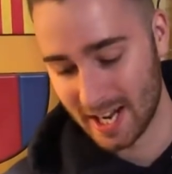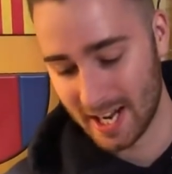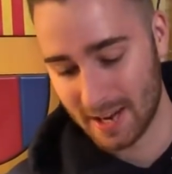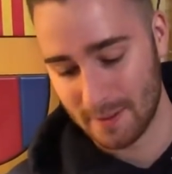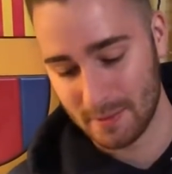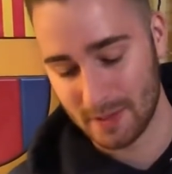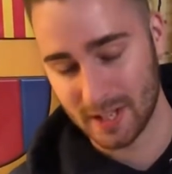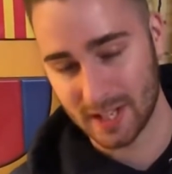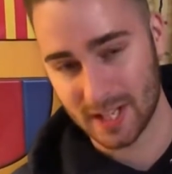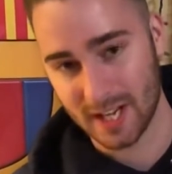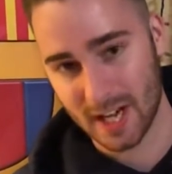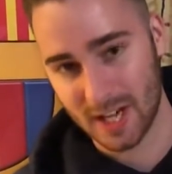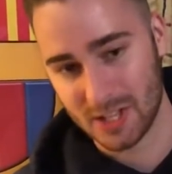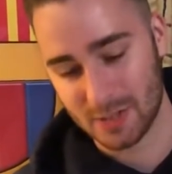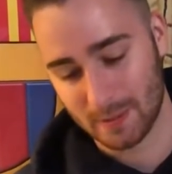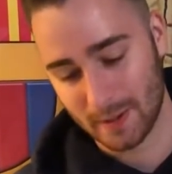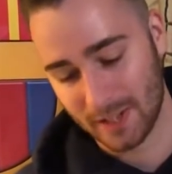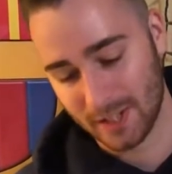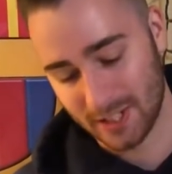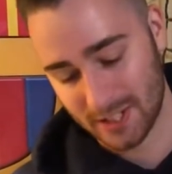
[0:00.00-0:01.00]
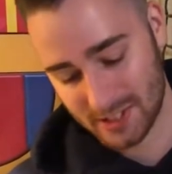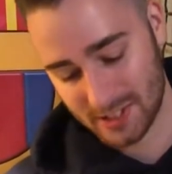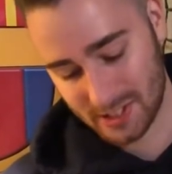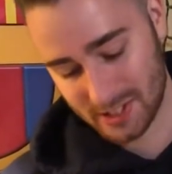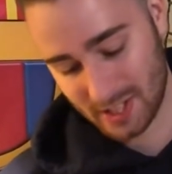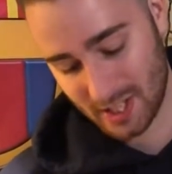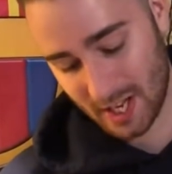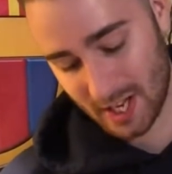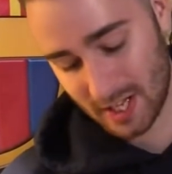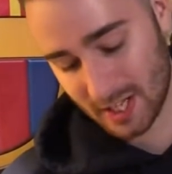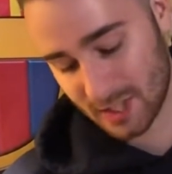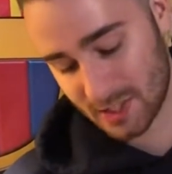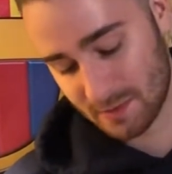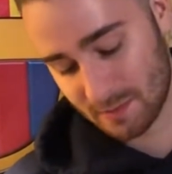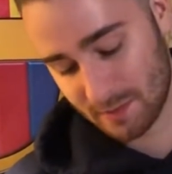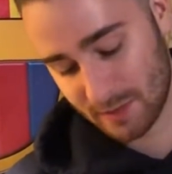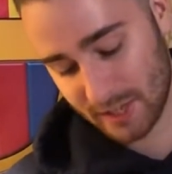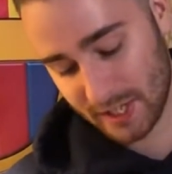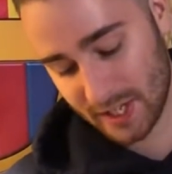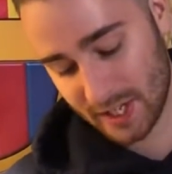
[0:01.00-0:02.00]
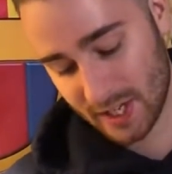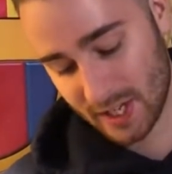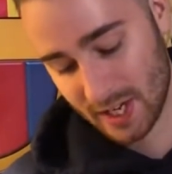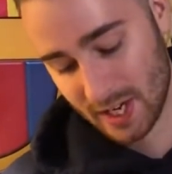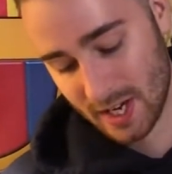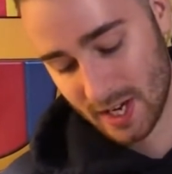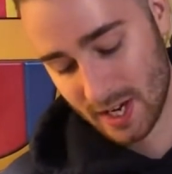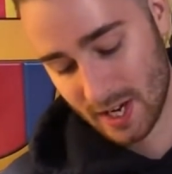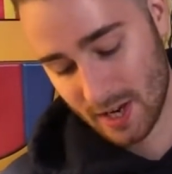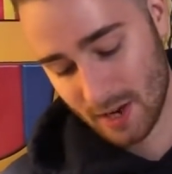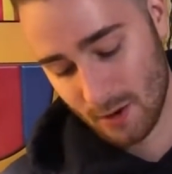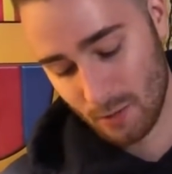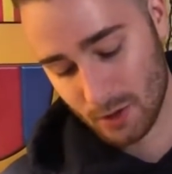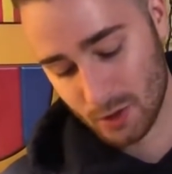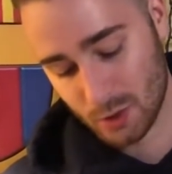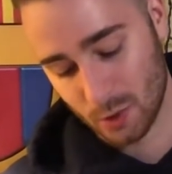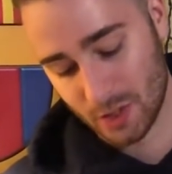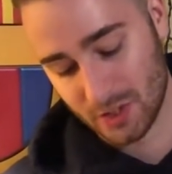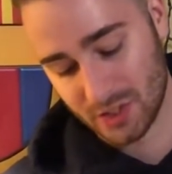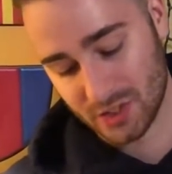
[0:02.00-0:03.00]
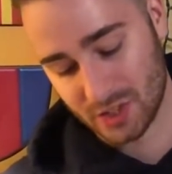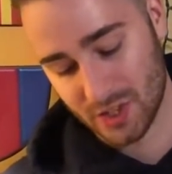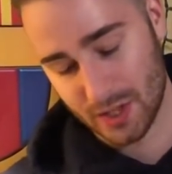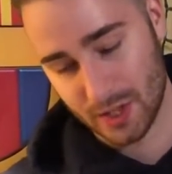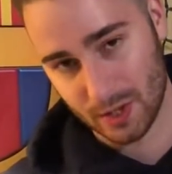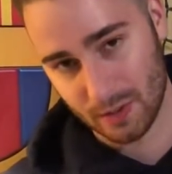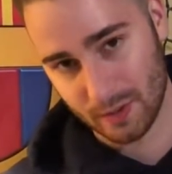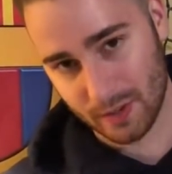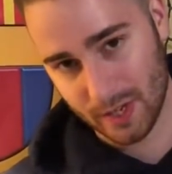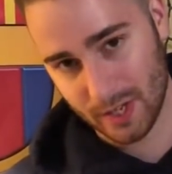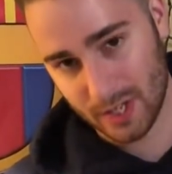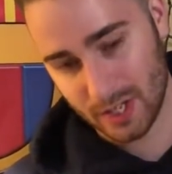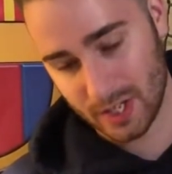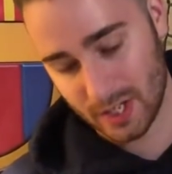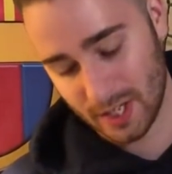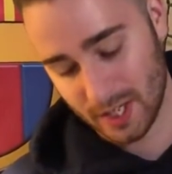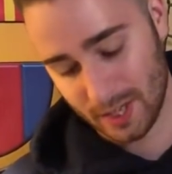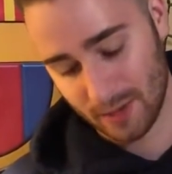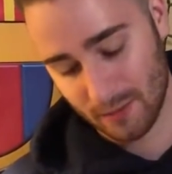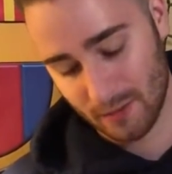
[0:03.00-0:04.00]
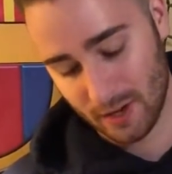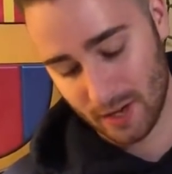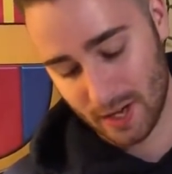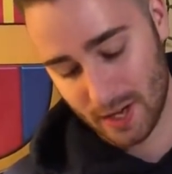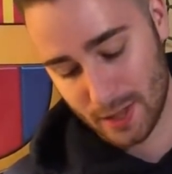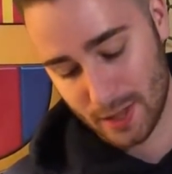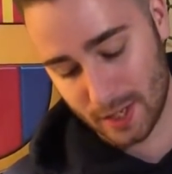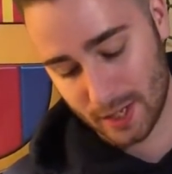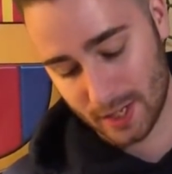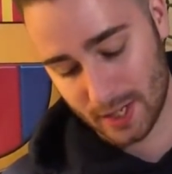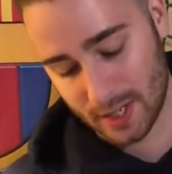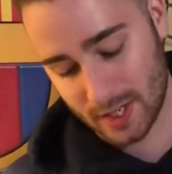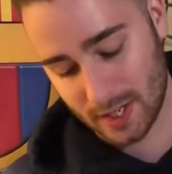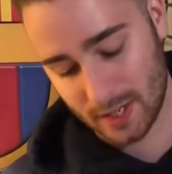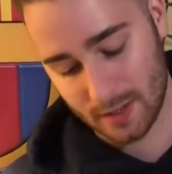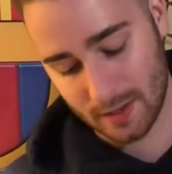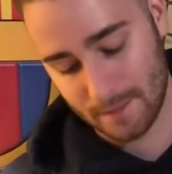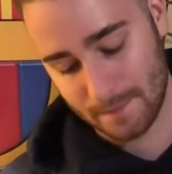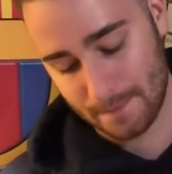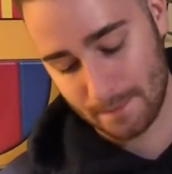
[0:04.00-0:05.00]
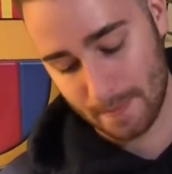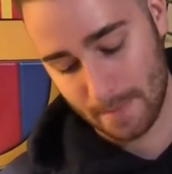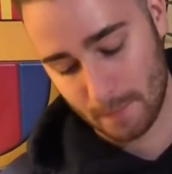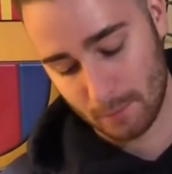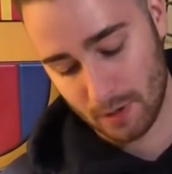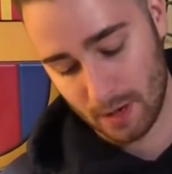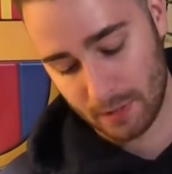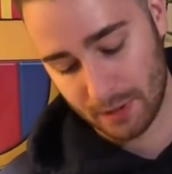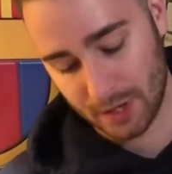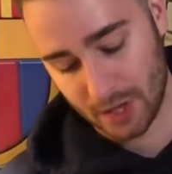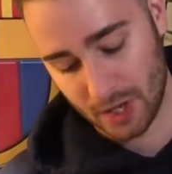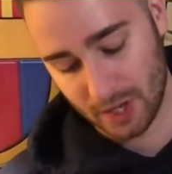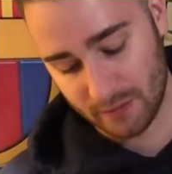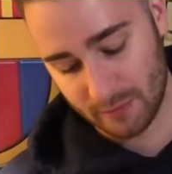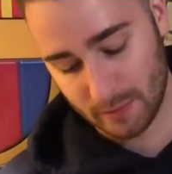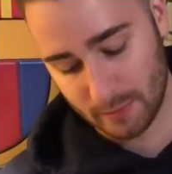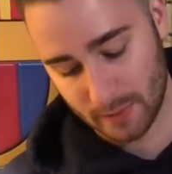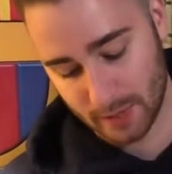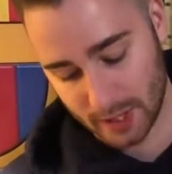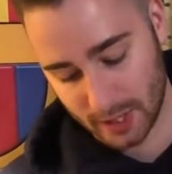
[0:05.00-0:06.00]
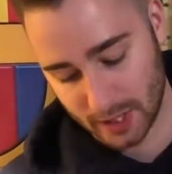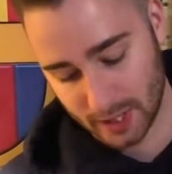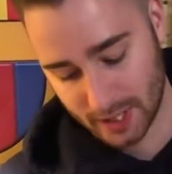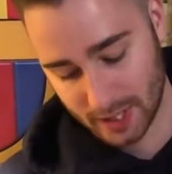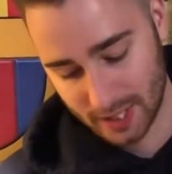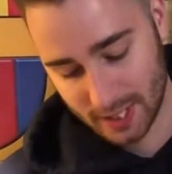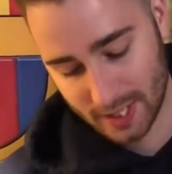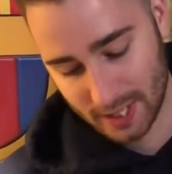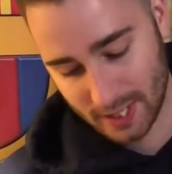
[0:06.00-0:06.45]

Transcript: I'm going to get into my list and explain what choices I think were good and what I think probably could have been better.